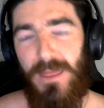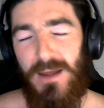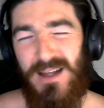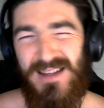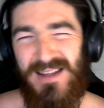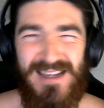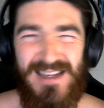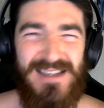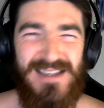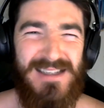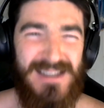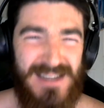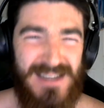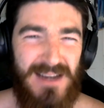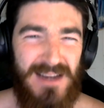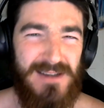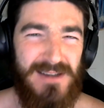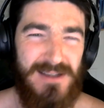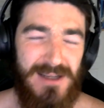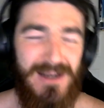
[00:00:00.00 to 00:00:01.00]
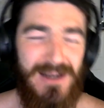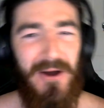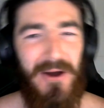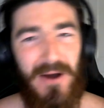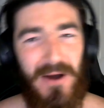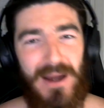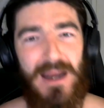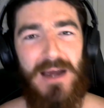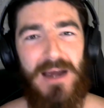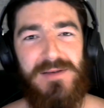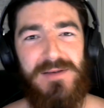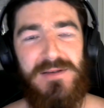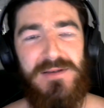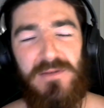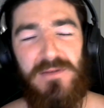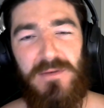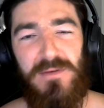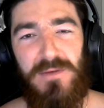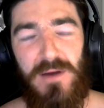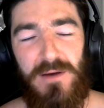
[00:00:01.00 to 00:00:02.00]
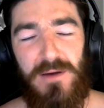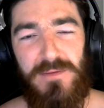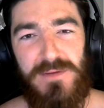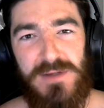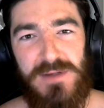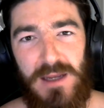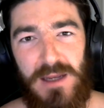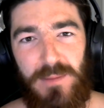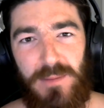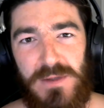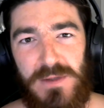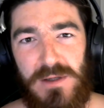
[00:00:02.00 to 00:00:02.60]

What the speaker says: let's say 6 to 9 hours of sleep.